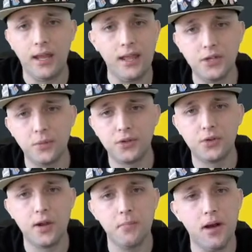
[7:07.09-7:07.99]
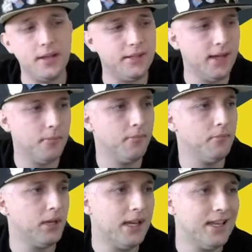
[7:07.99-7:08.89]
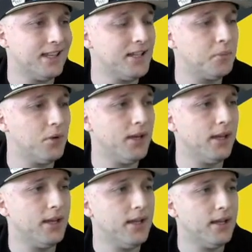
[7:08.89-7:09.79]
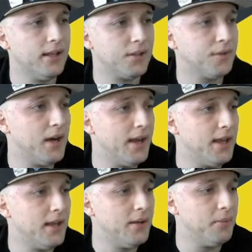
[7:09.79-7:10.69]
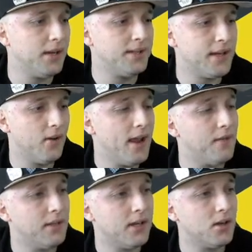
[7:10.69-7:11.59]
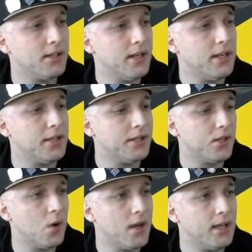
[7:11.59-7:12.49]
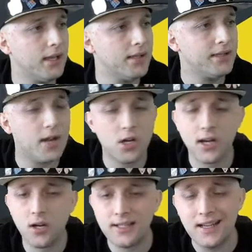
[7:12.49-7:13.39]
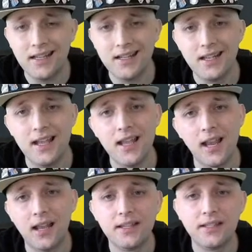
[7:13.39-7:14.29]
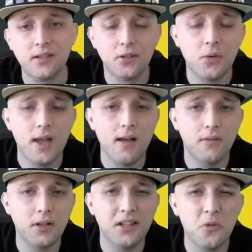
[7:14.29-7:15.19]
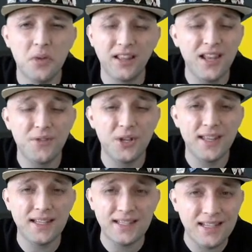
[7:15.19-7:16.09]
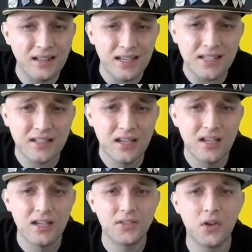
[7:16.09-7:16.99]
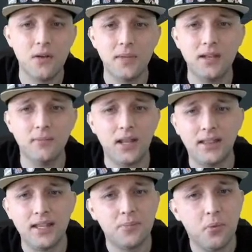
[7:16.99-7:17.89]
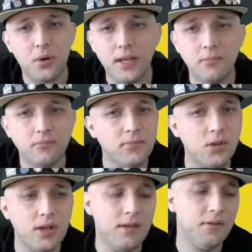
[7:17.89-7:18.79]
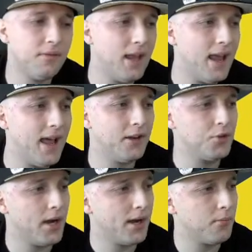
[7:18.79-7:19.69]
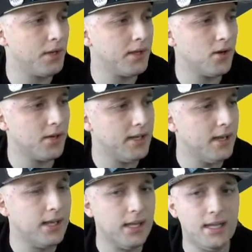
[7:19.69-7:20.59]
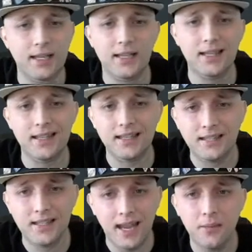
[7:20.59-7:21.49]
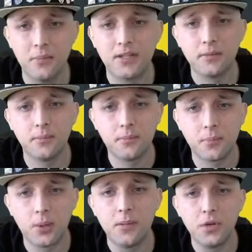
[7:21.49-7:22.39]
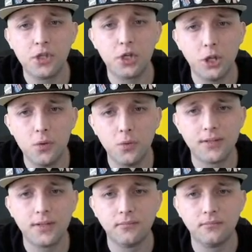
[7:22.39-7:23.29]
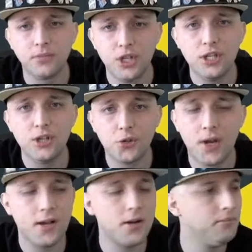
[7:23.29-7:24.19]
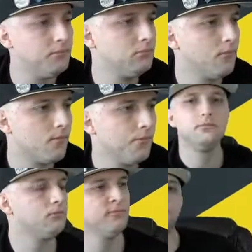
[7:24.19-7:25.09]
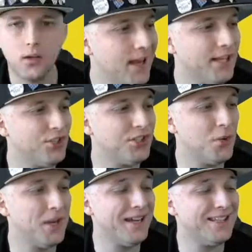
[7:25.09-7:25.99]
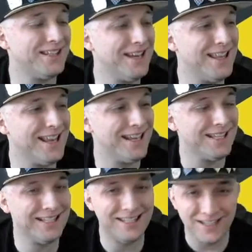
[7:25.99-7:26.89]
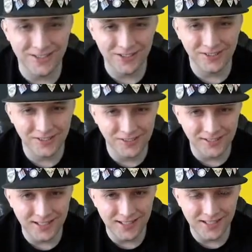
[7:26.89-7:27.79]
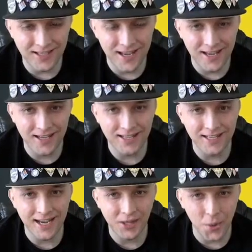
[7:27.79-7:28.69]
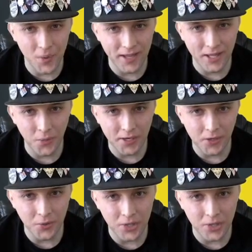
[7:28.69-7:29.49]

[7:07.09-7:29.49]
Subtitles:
They just went straight Body Slam. But again, at this point, that's fine, because now I have the Giratina to go in against their Giratina, and I still do have a little bit left on that Steelix. So, I mean, at this point, you know, even if they had a Dragon Breath Giratina, this game is pretty much closed. GG's trainer. And just so we can see that I still did take the win, there we go.